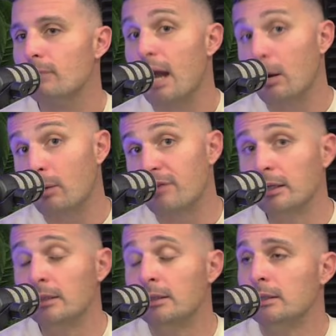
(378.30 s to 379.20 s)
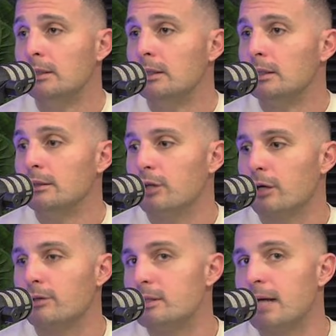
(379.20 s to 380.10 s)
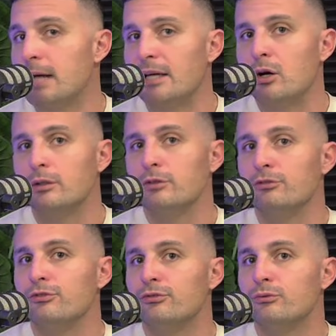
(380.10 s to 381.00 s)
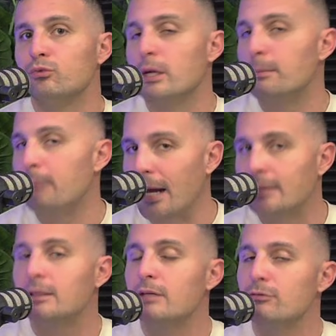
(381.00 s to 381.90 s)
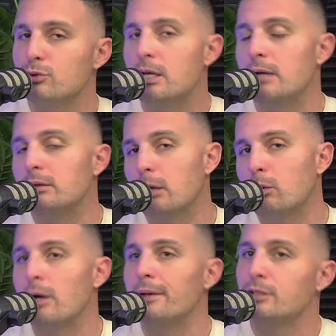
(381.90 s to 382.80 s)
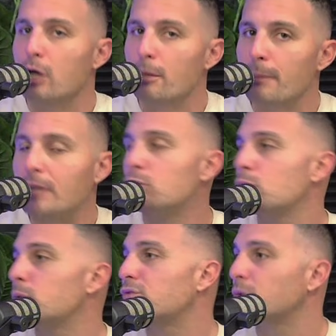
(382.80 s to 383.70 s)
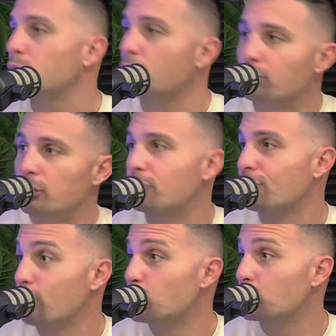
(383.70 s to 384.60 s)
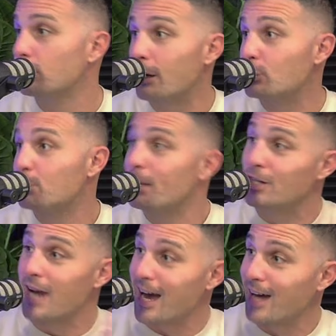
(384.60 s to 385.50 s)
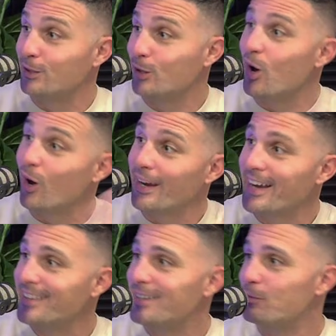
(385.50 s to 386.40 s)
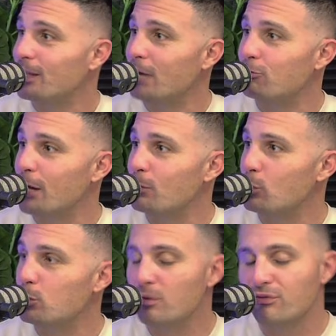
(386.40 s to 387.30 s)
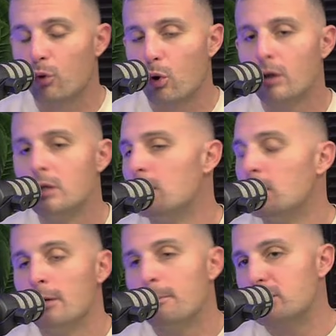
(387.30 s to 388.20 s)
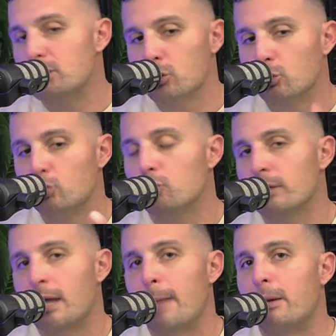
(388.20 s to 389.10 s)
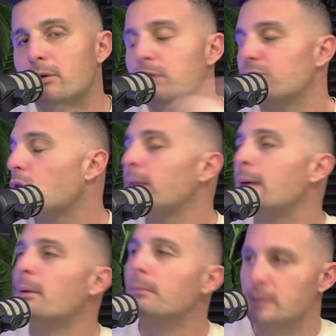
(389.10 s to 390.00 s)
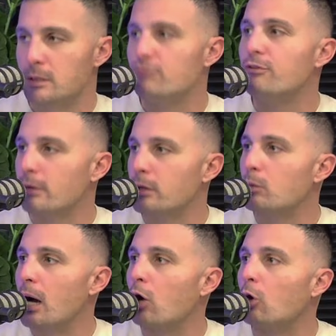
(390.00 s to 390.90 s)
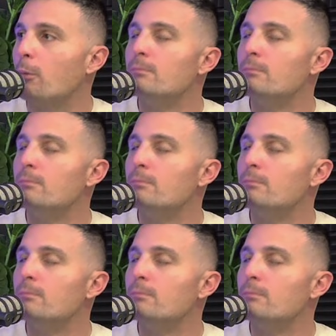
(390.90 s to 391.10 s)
However, did they kind of repay at the levels that they were going to go back to? And the reversion rate was much higher than what that rate was before. But still, during that period of time, they probably did very well.